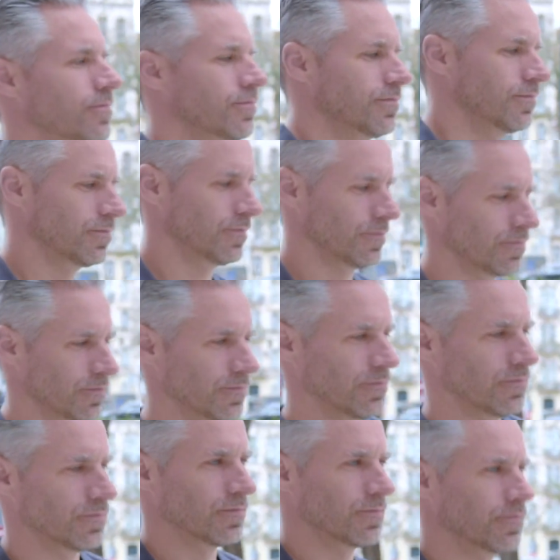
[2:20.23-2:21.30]
I do.
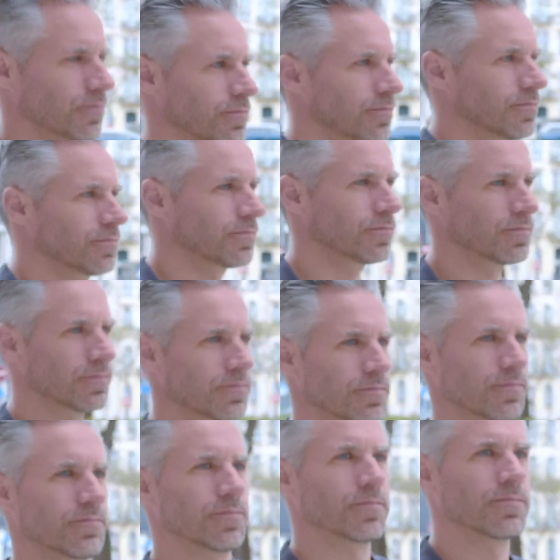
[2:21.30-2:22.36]
I continually think
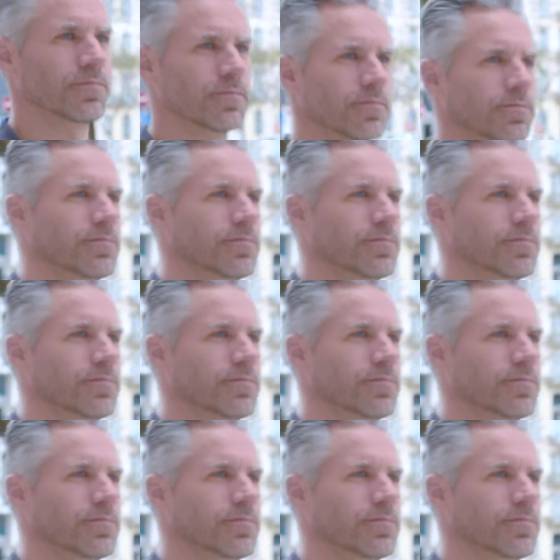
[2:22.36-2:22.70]
about it, and